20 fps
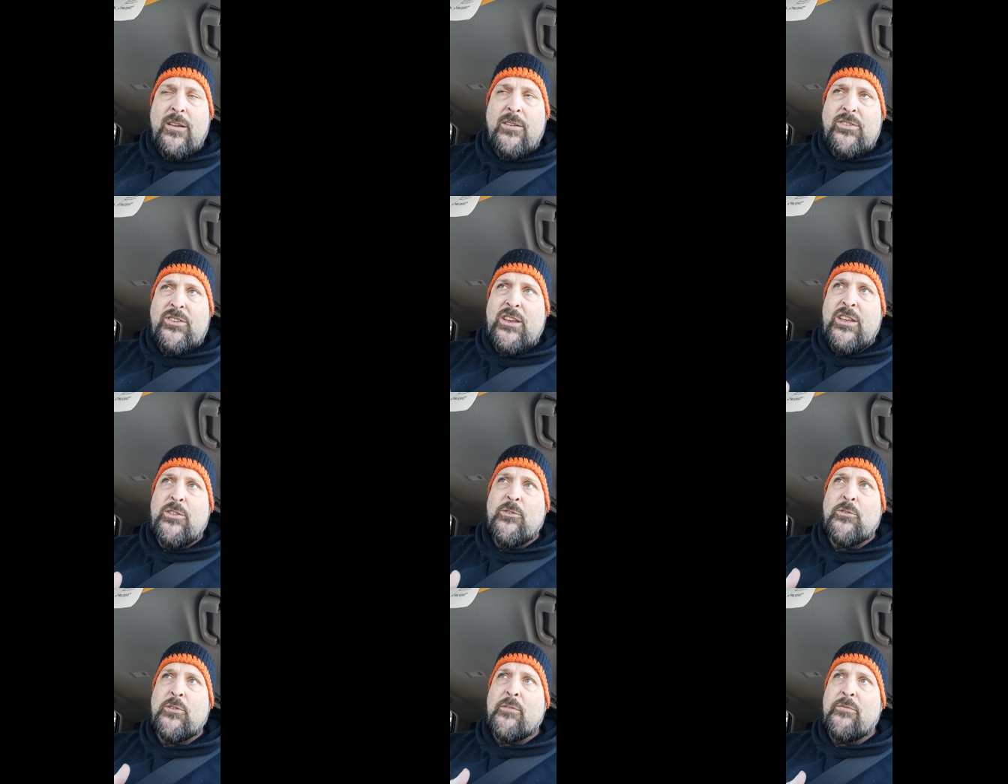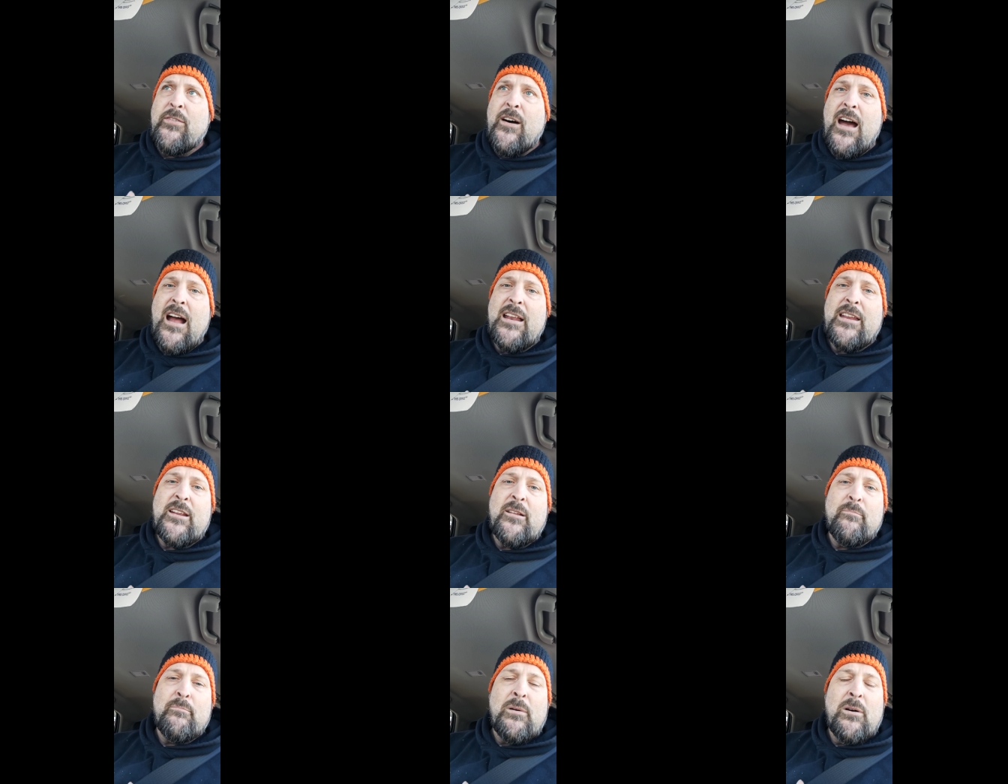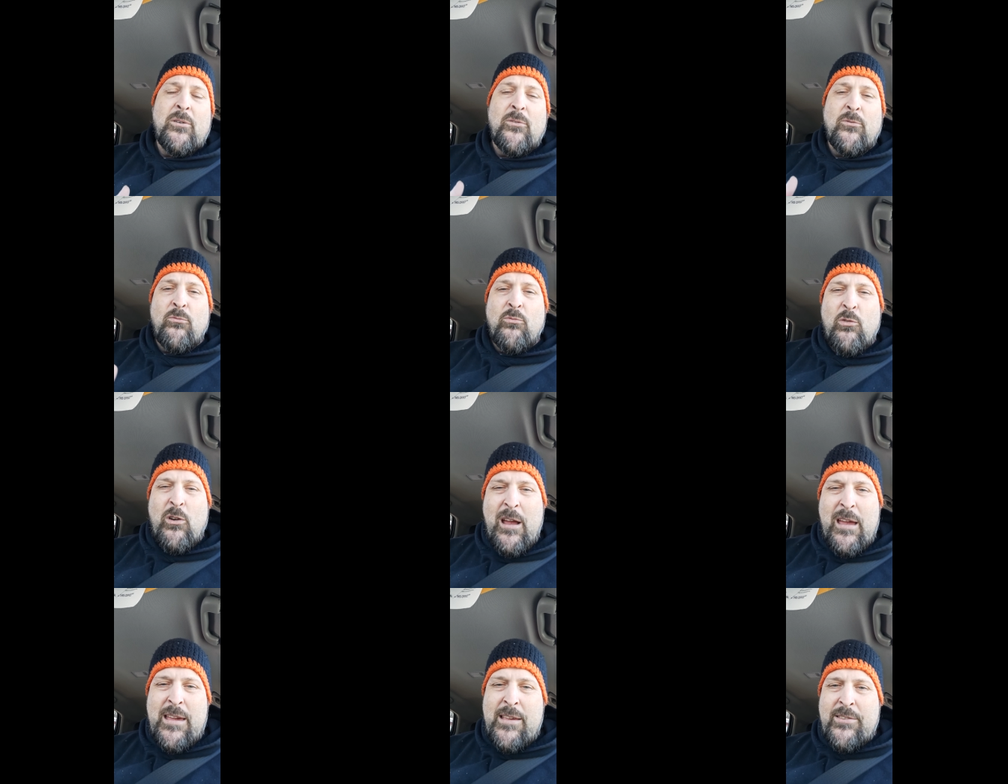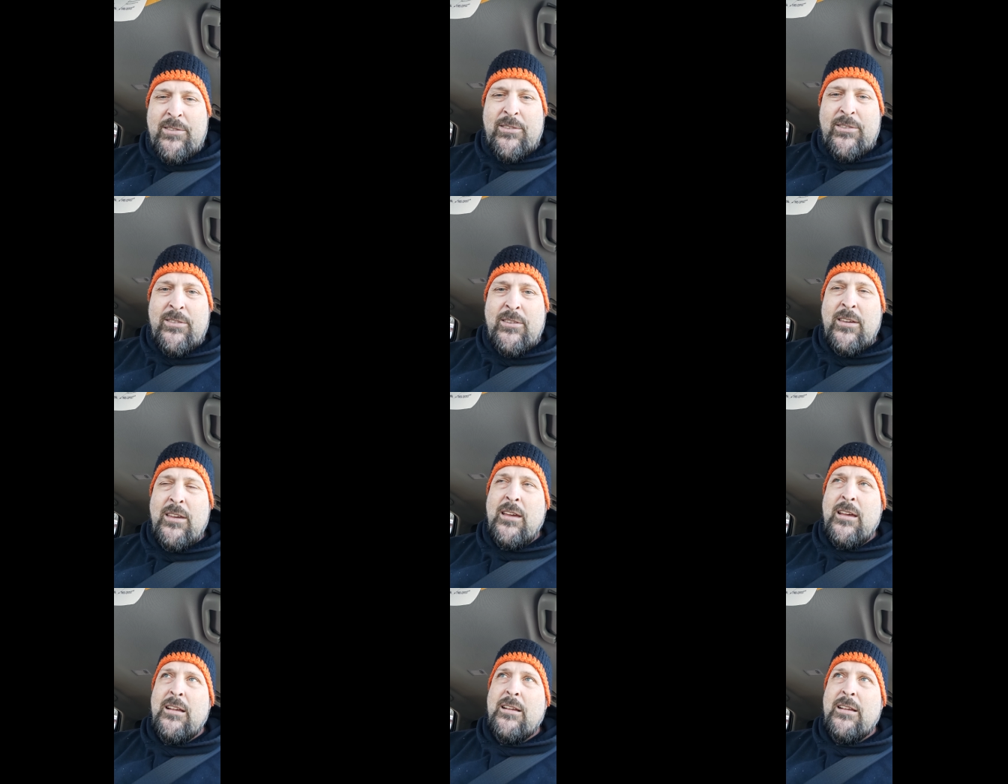It's either divided among race